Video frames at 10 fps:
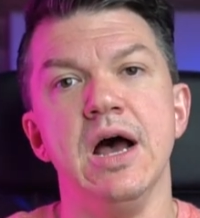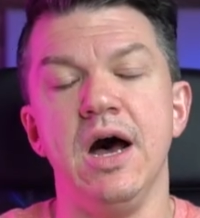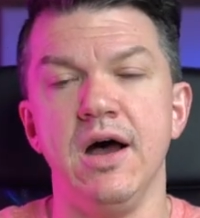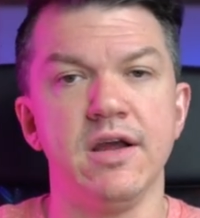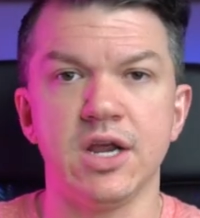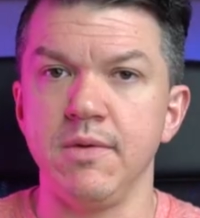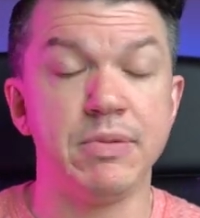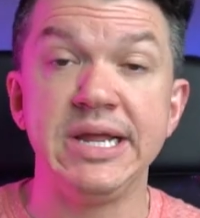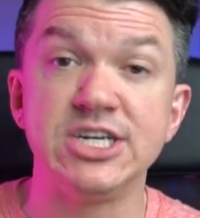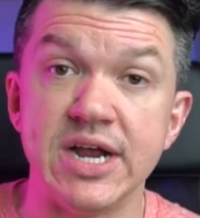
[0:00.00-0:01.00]
uh,
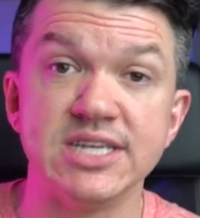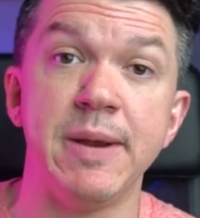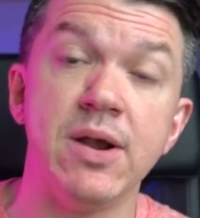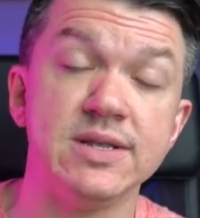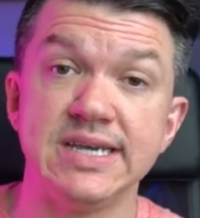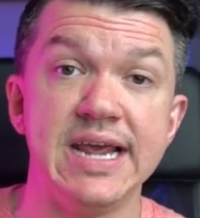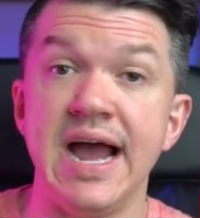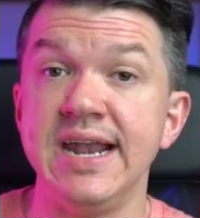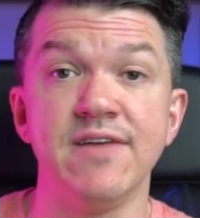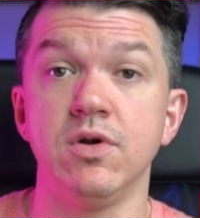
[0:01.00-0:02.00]
complete transparency,
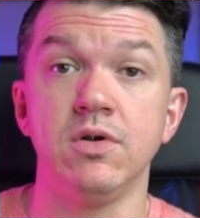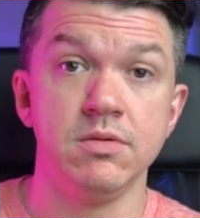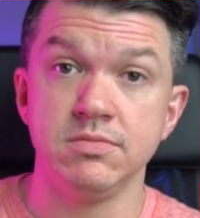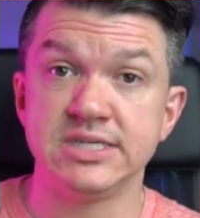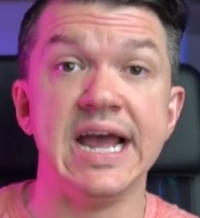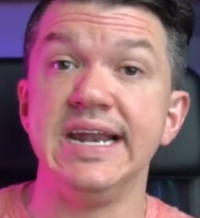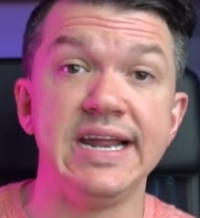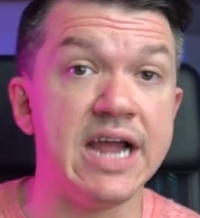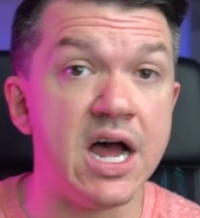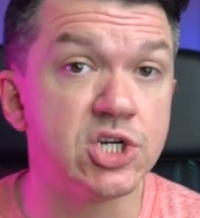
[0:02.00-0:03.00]
I never signed
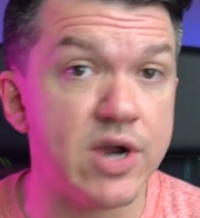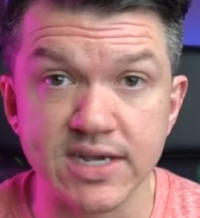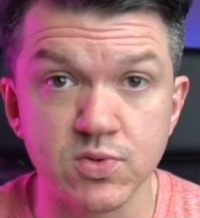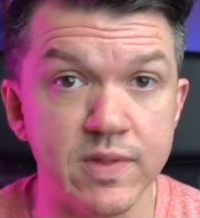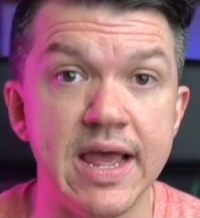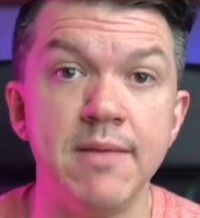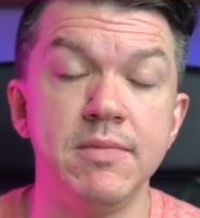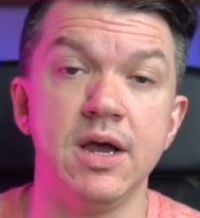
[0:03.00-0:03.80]
any contracts with them.